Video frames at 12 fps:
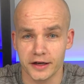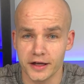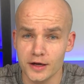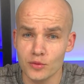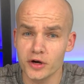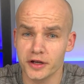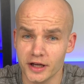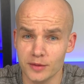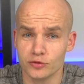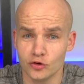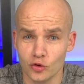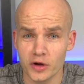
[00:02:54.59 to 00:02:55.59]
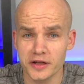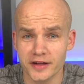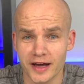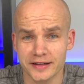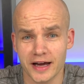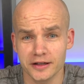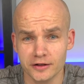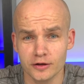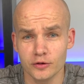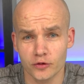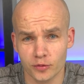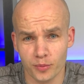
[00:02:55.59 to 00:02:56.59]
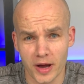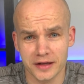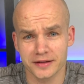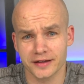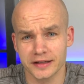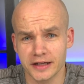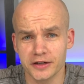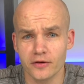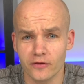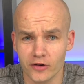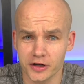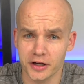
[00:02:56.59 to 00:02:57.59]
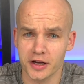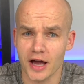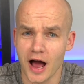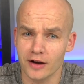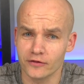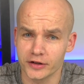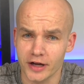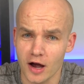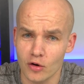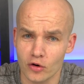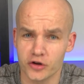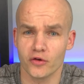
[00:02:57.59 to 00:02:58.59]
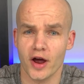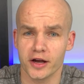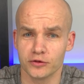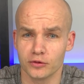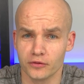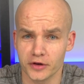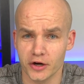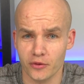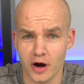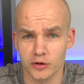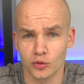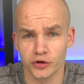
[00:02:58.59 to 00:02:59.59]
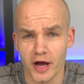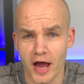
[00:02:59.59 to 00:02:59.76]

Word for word: And he will keep doing that until you spend another freaking half an hour trying to figure out what